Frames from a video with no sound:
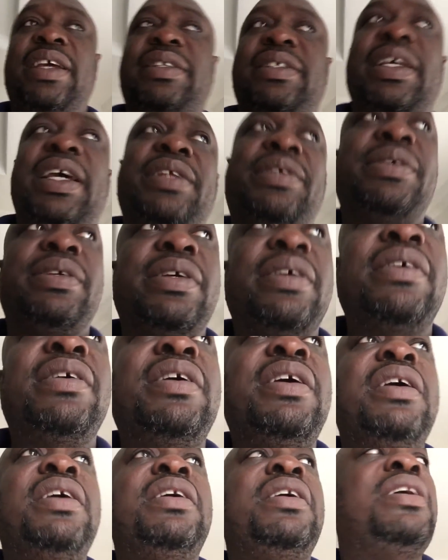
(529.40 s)
etc.
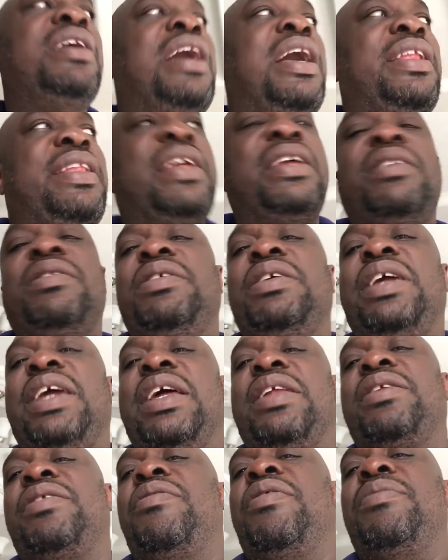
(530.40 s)
And then you
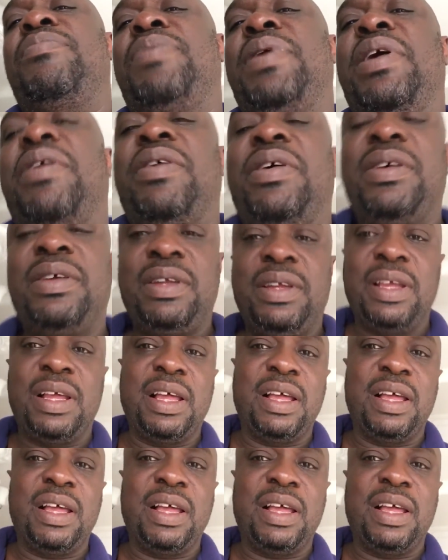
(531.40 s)
get grid power.